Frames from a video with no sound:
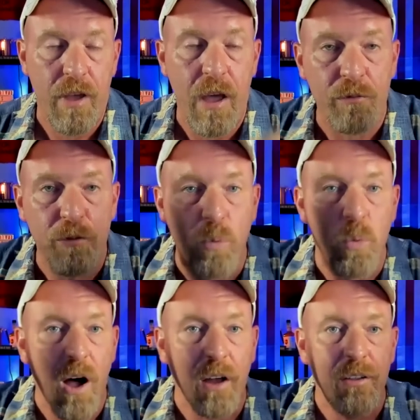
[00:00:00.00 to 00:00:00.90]
And for
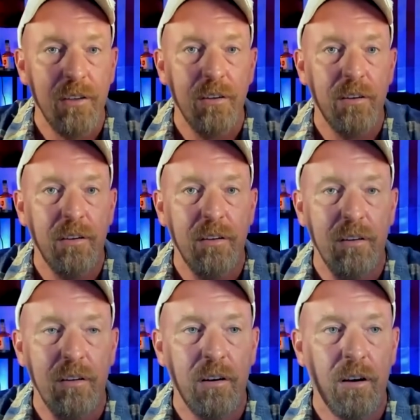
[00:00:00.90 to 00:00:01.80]
what?
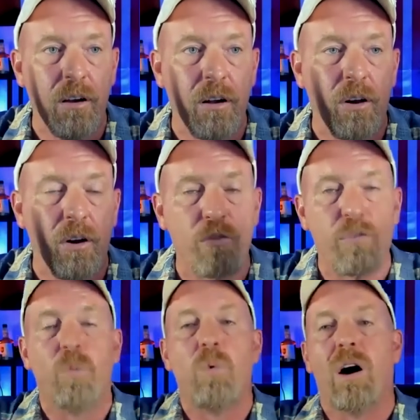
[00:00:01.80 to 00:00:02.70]

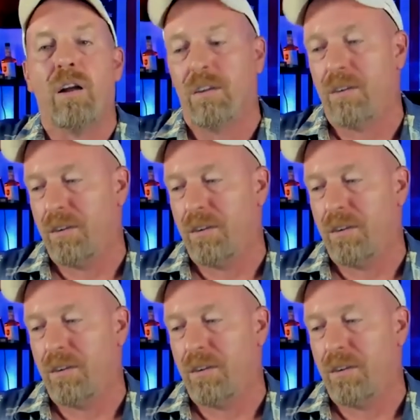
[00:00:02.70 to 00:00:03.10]
For what?